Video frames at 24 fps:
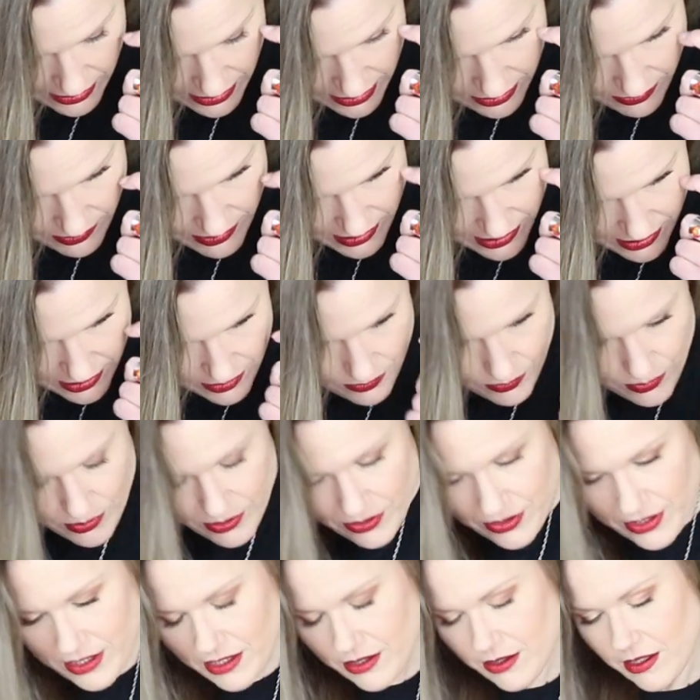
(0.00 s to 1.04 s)
How do I get the
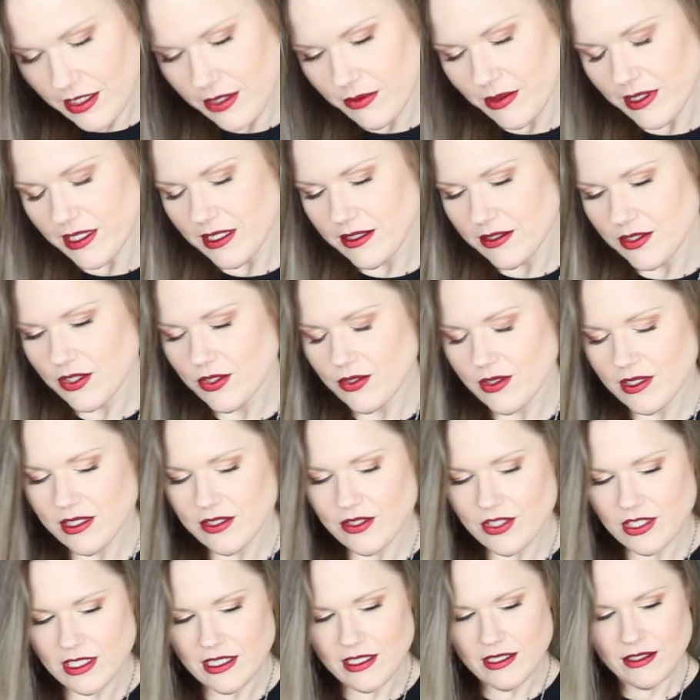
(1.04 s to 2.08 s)
words out? How do I get the
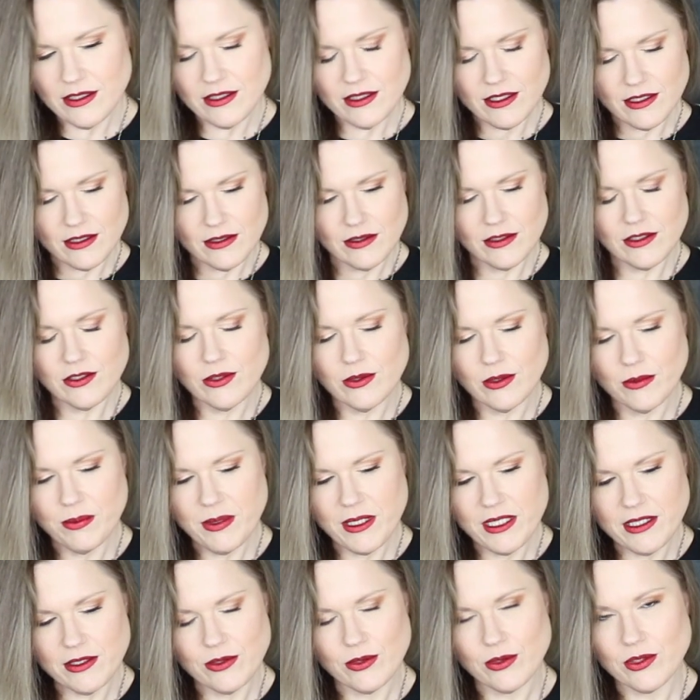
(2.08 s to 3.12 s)
strategy? The Two of
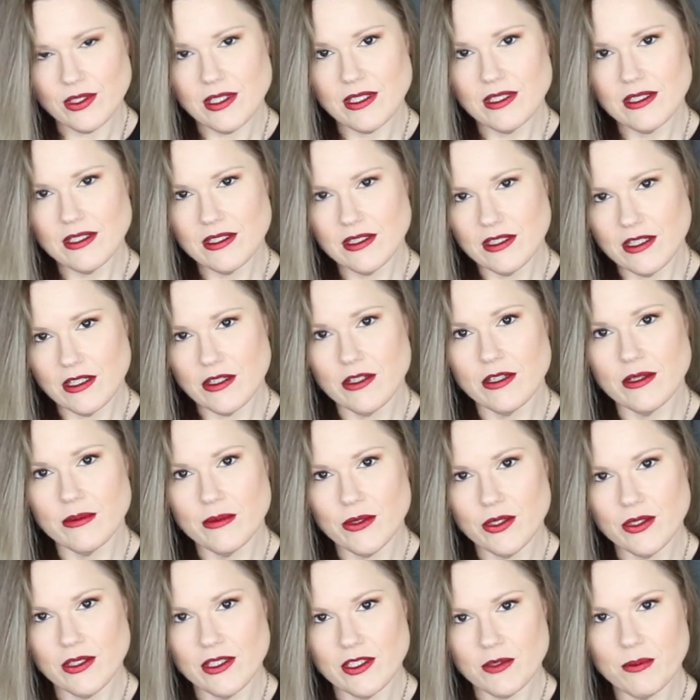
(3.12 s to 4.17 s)
Pentacles is the
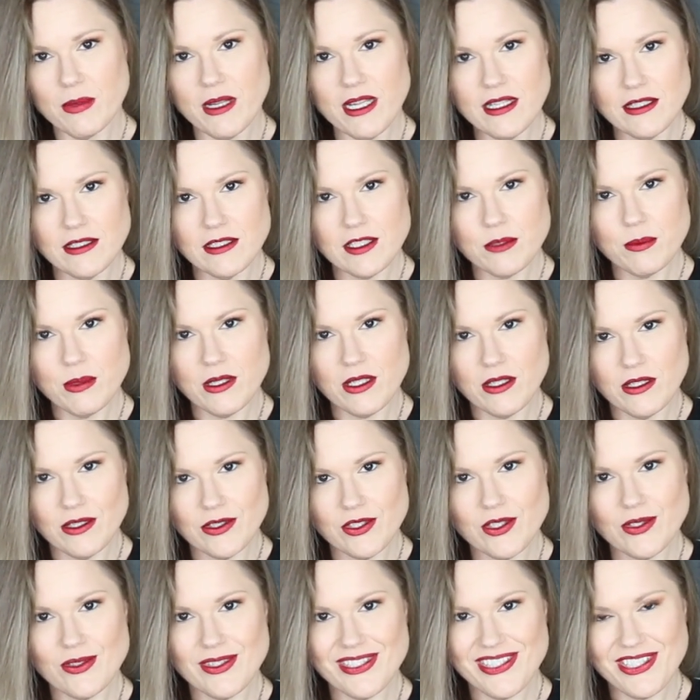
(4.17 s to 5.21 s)
harmonious balance, but
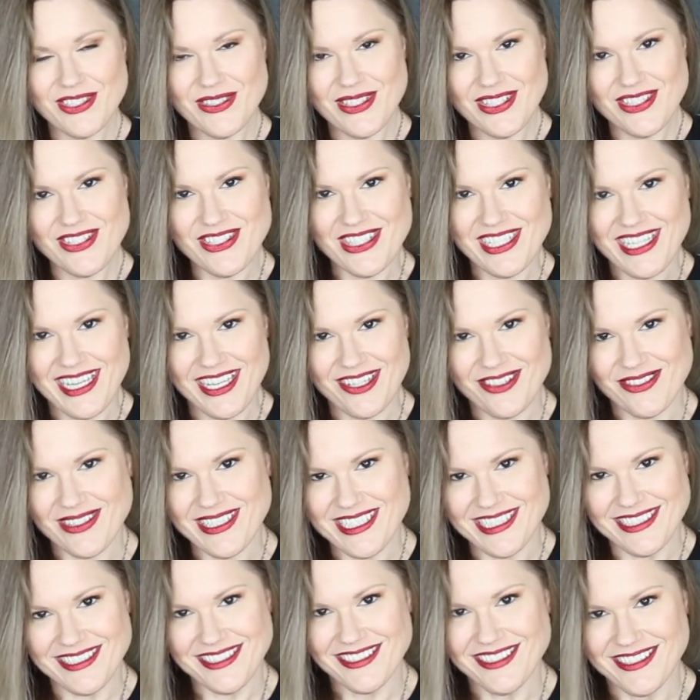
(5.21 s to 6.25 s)
also the strategy. How do
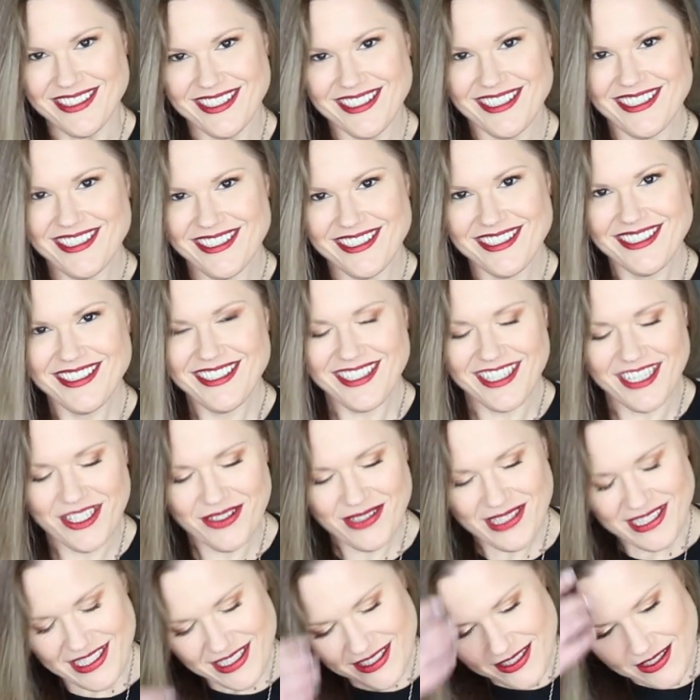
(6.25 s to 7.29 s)

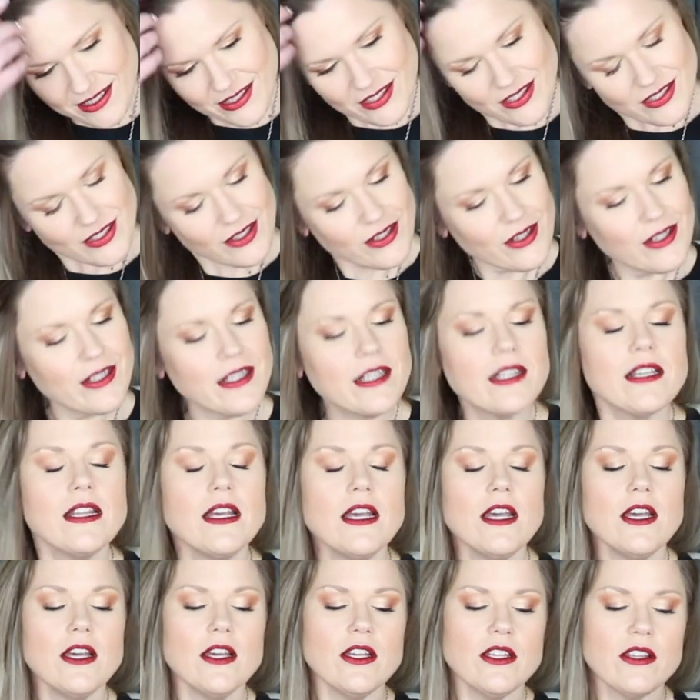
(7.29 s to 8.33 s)
I get this started?
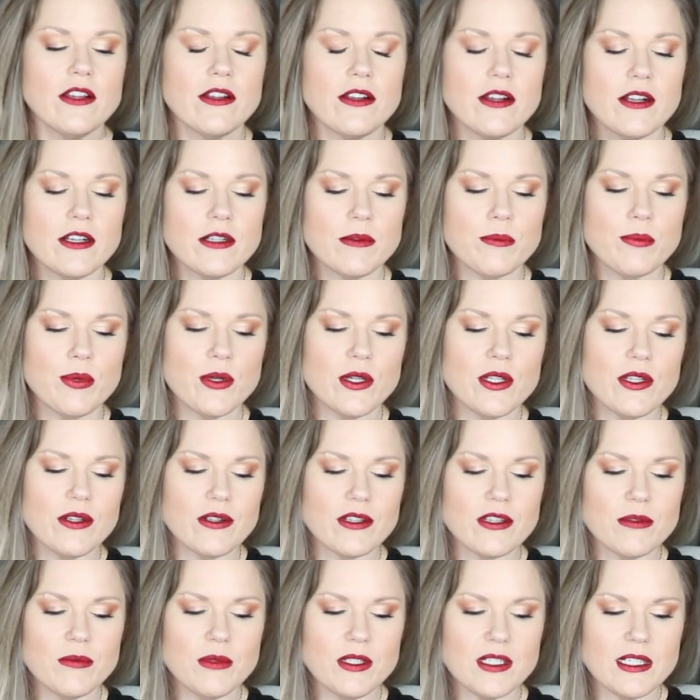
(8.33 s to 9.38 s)
You're going to put your
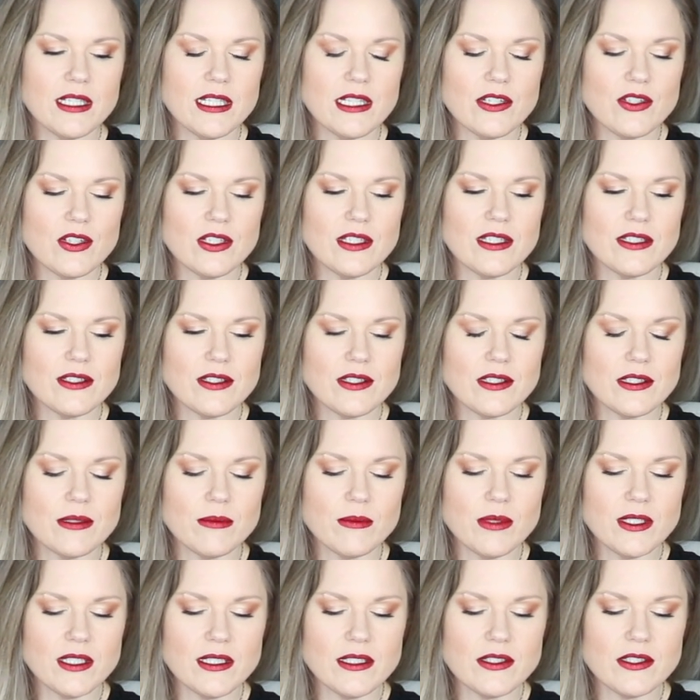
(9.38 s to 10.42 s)
communication out to
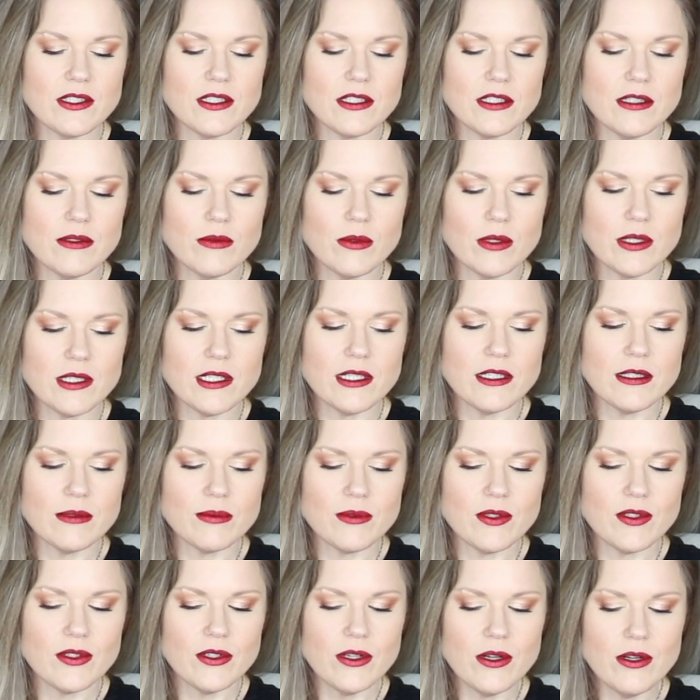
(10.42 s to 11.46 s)
somebody. I see you working
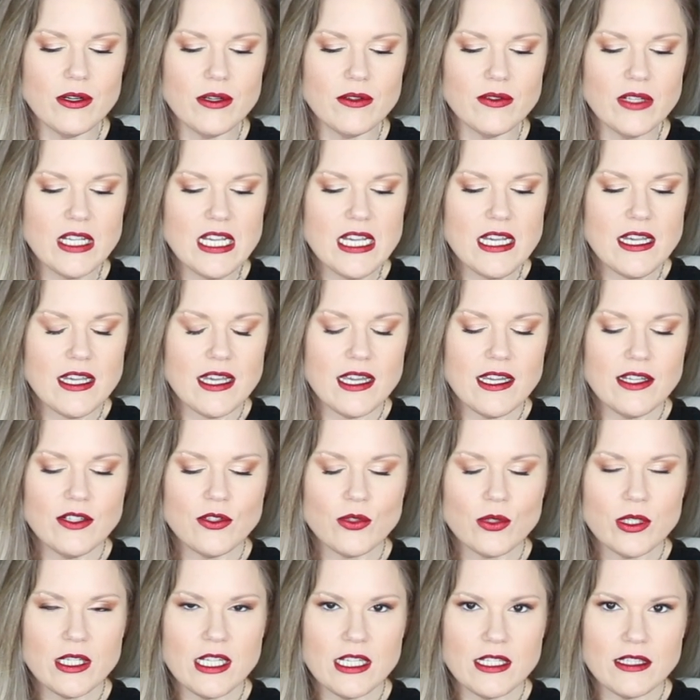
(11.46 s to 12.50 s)
up the nerve and
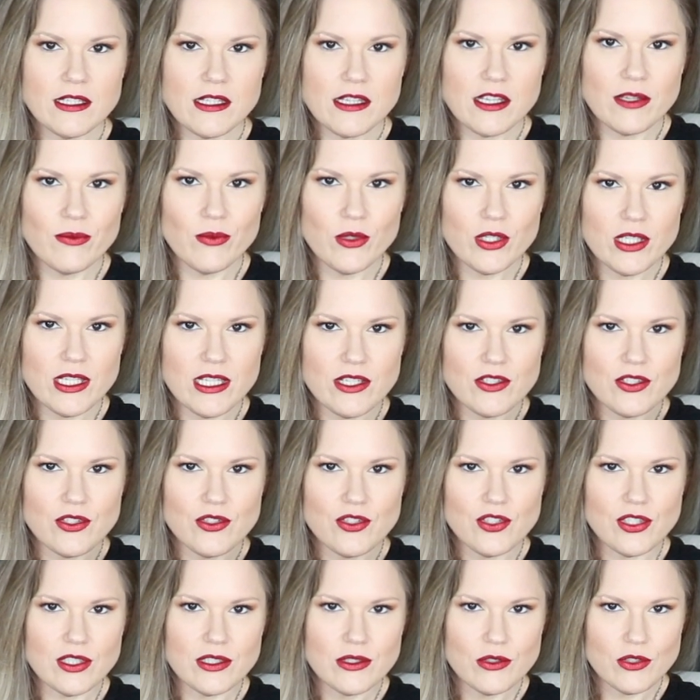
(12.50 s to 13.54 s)
or getting the
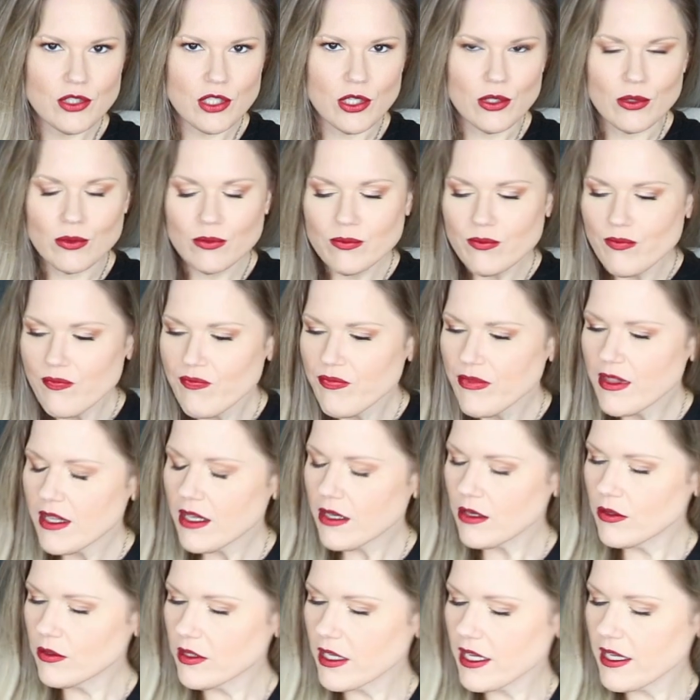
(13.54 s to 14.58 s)
communication just so.
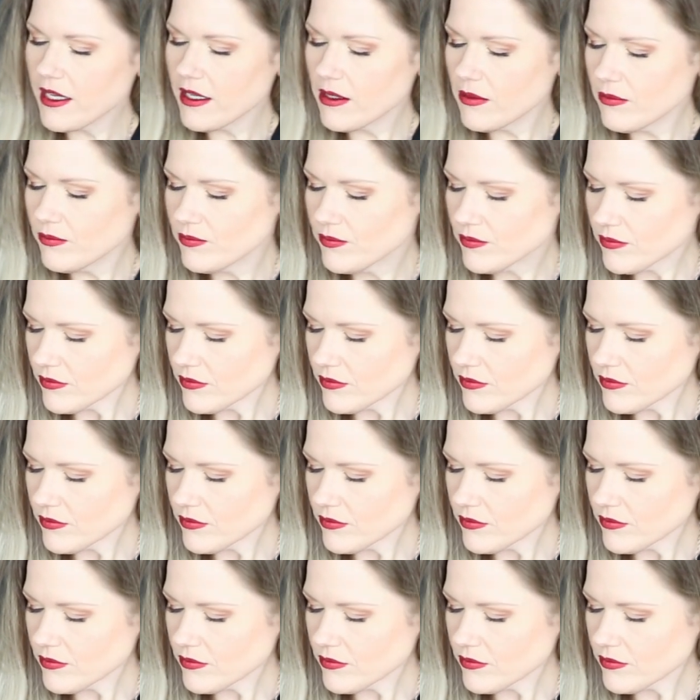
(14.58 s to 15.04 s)
Okay.